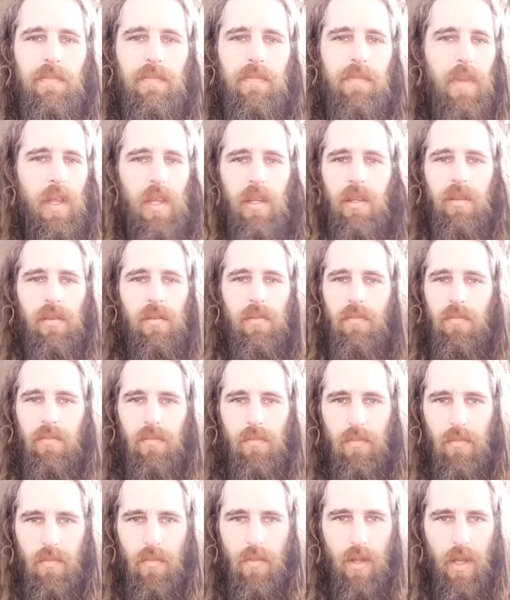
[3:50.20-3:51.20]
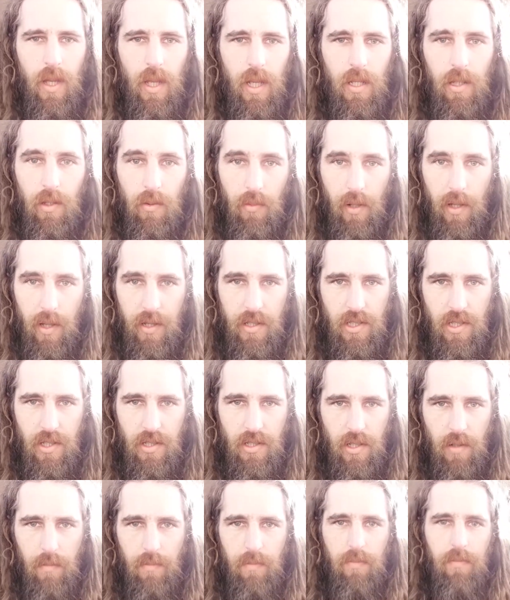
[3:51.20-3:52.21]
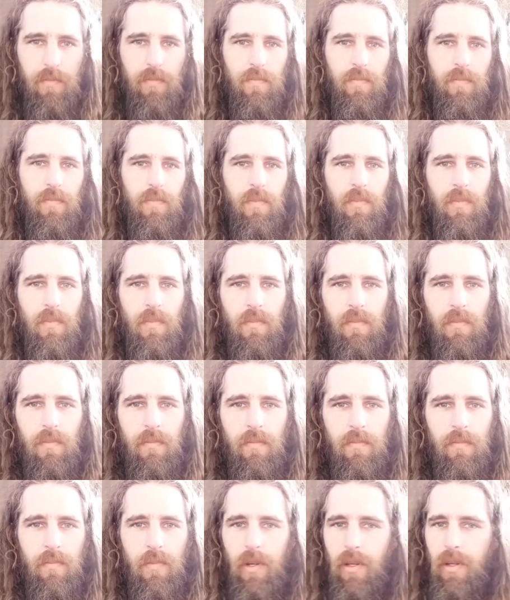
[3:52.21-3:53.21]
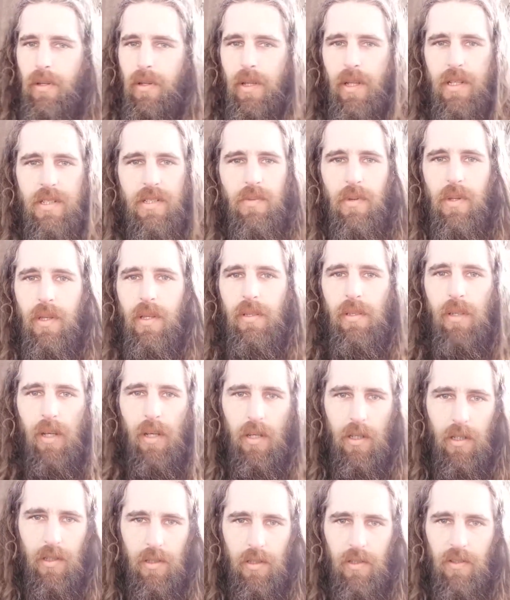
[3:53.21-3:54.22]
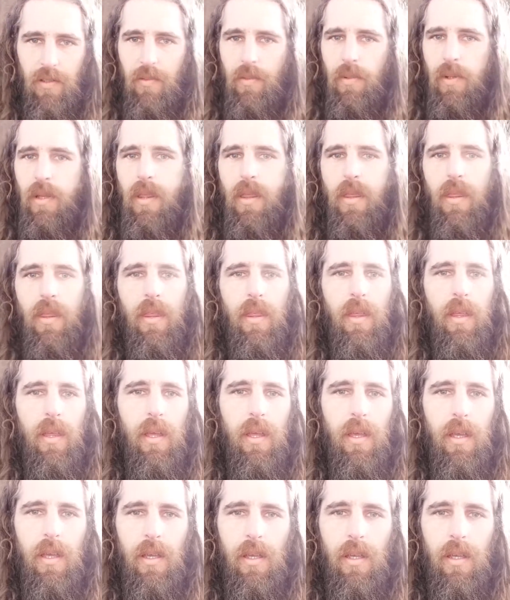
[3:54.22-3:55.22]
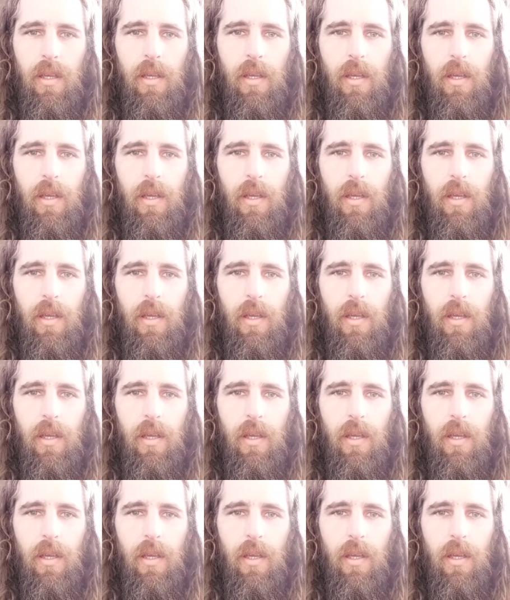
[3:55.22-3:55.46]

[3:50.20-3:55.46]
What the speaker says: in a relationship, whether that's with a dog, it's with a